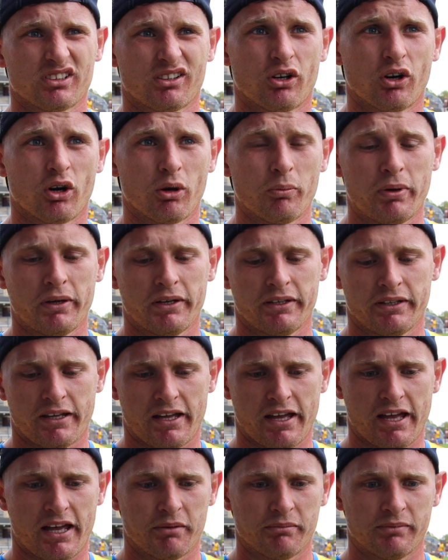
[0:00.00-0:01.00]
a club.
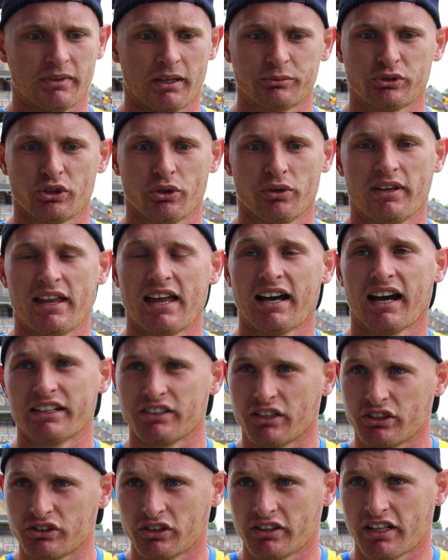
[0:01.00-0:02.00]
I'm sure they'll
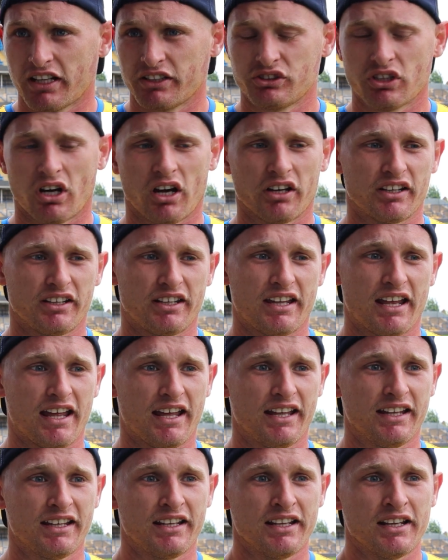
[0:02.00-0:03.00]
enjoy the
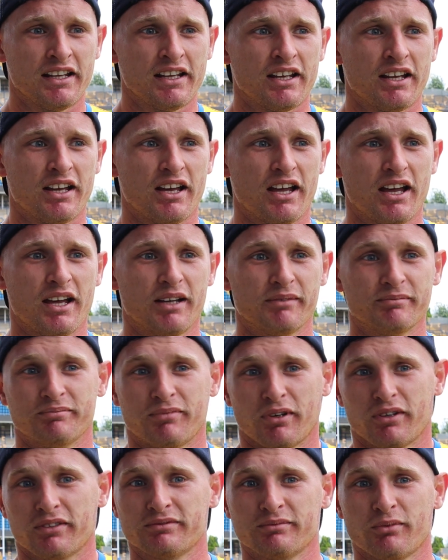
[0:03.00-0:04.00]
day.
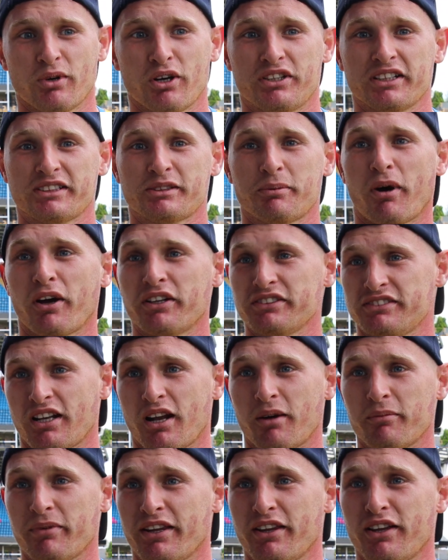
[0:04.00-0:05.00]
But we're disappointed to
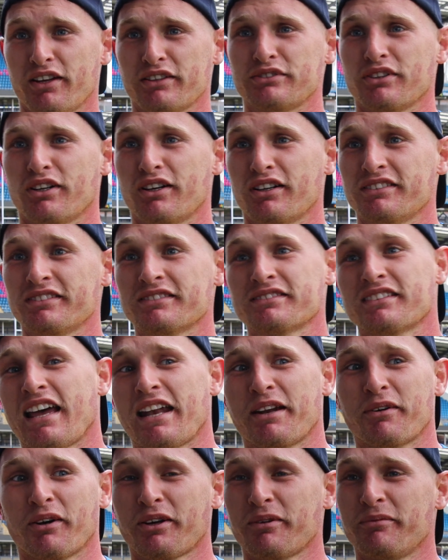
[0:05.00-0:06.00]
not be there. So
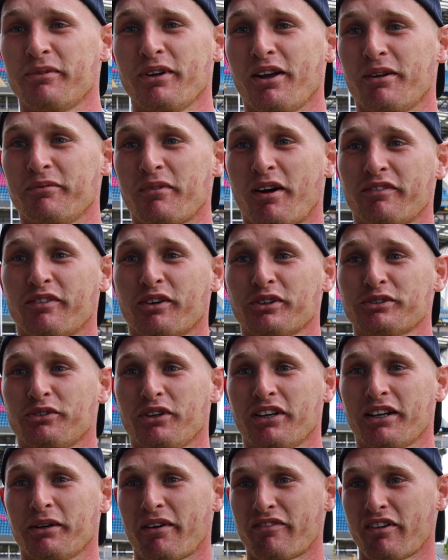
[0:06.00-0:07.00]
anyone can be there. I'm not fussed
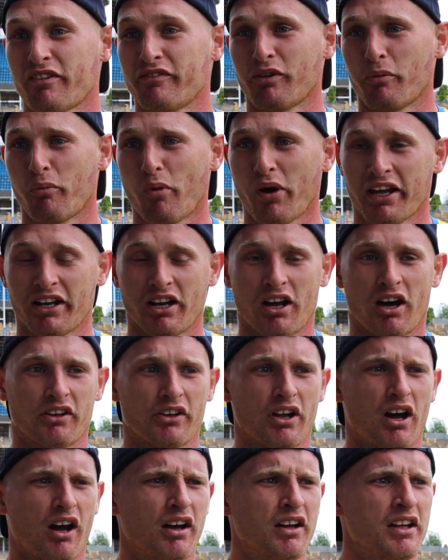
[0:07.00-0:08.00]
really whether I'm from Wigan or
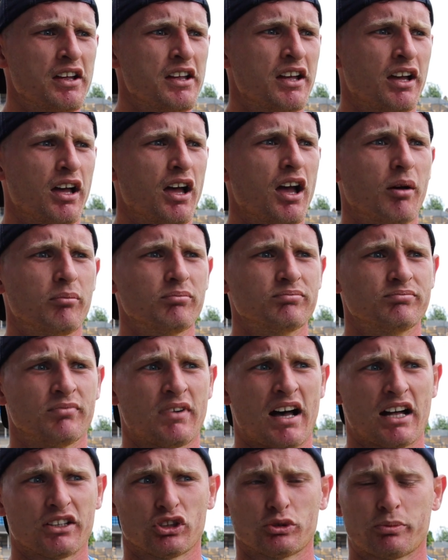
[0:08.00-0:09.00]
not.
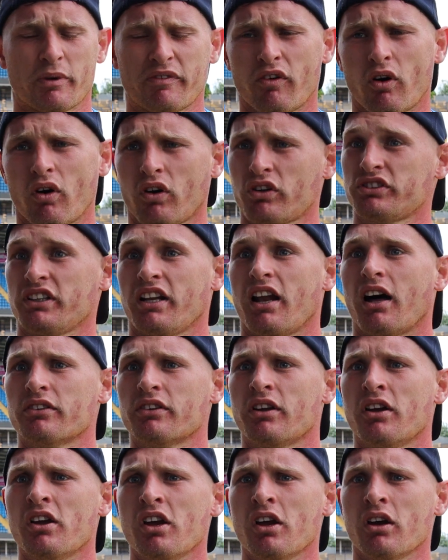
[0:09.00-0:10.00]
I'll just be focusing
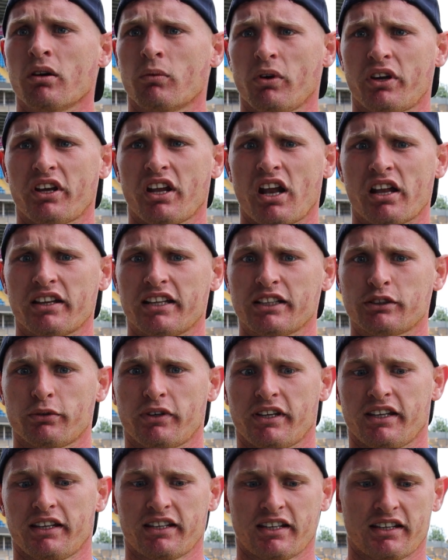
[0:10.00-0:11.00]
on working out this
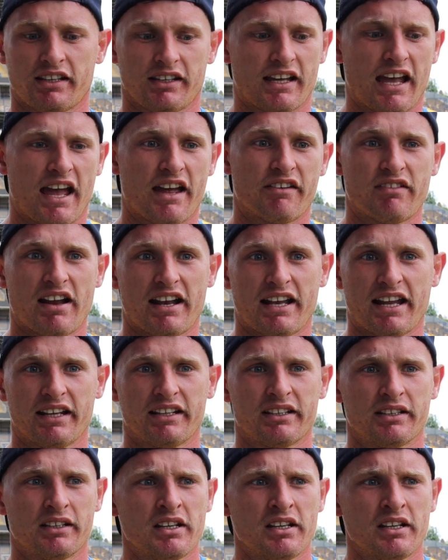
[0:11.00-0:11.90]
week, getting ready,